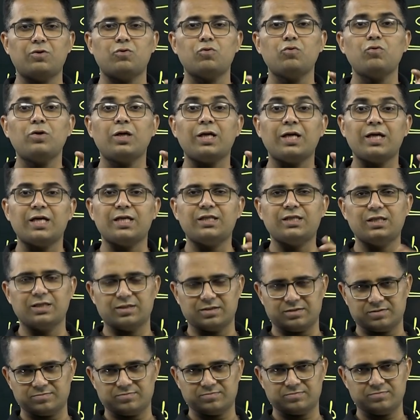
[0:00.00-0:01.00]
do
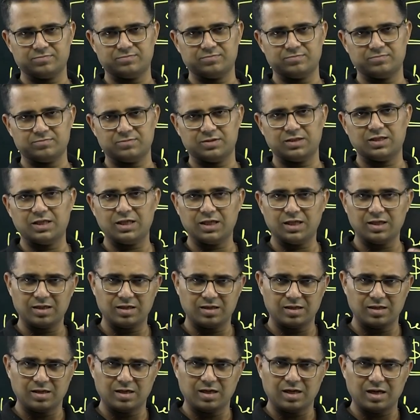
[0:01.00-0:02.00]
hedging. They
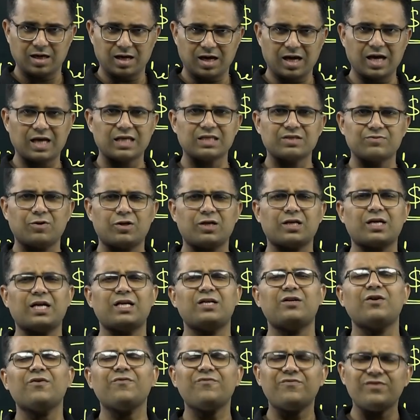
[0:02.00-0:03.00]
ask for a
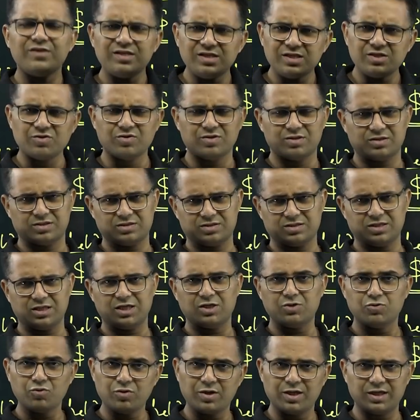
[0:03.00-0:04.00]
kind of insurance.
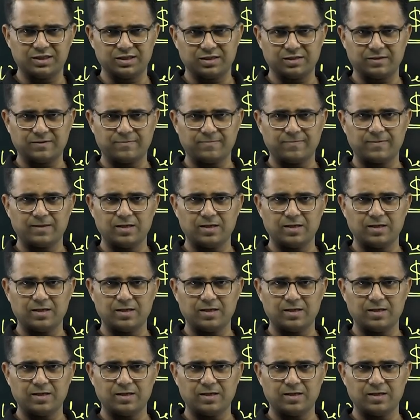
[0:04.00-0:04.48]
They do hedging.